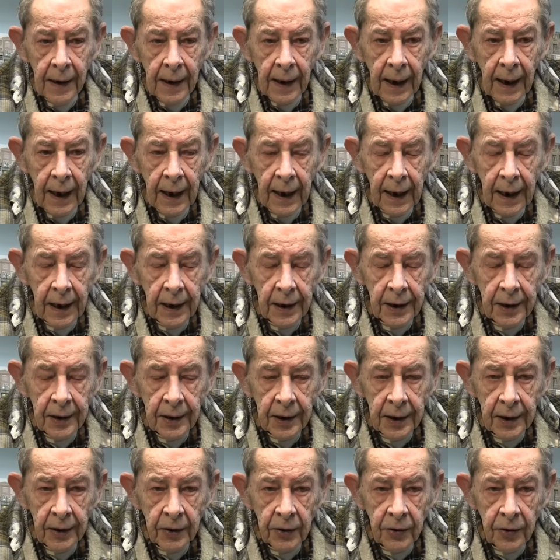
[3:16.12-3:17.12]
and
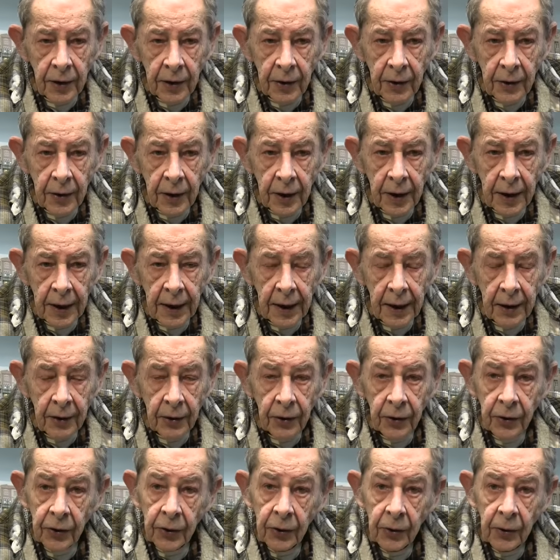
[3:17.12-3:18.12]
he said that he can
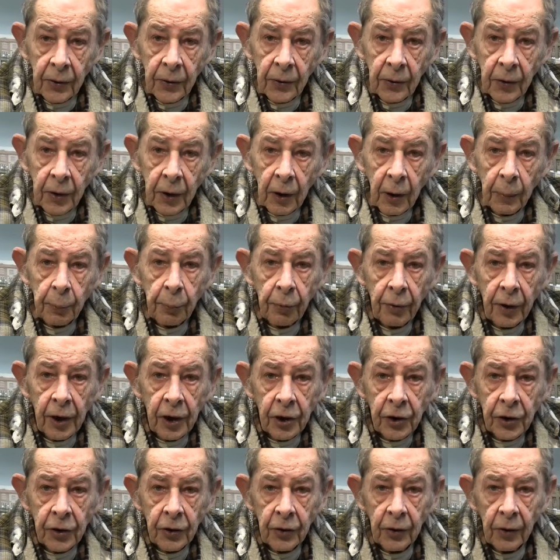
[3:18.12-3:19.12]
do the
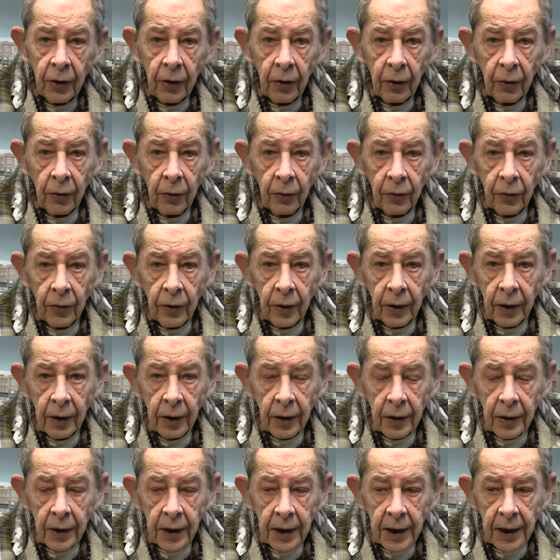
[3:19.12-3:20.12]
operation on
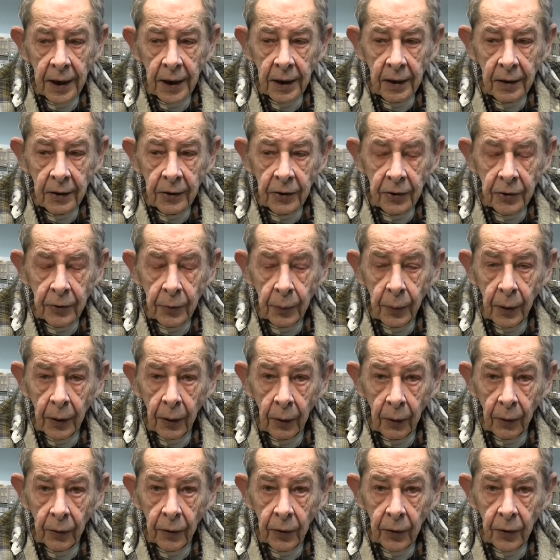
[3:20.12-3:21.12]
the
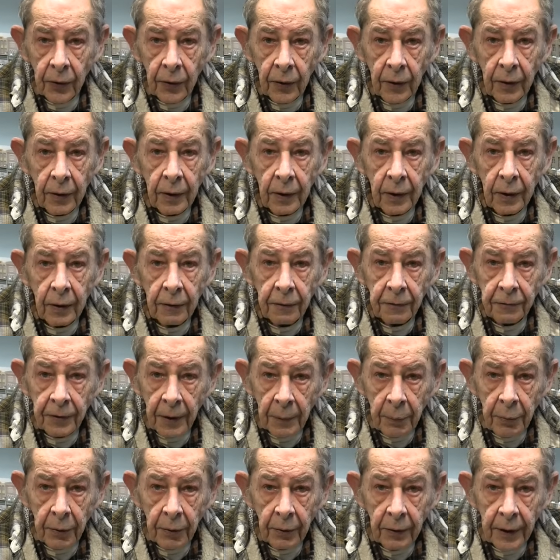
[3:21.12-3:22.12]
12th of
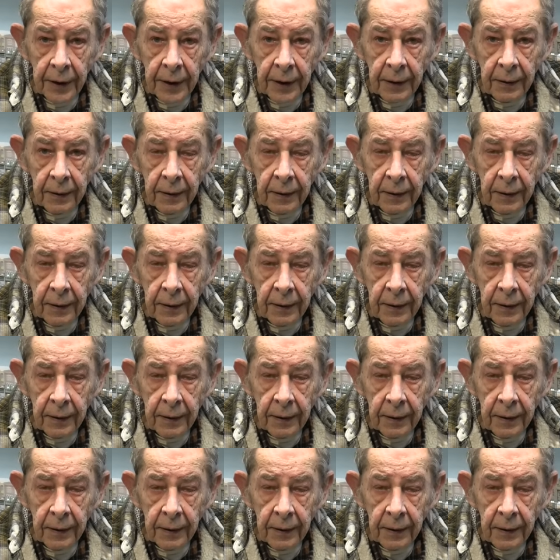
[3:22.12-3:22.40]
February.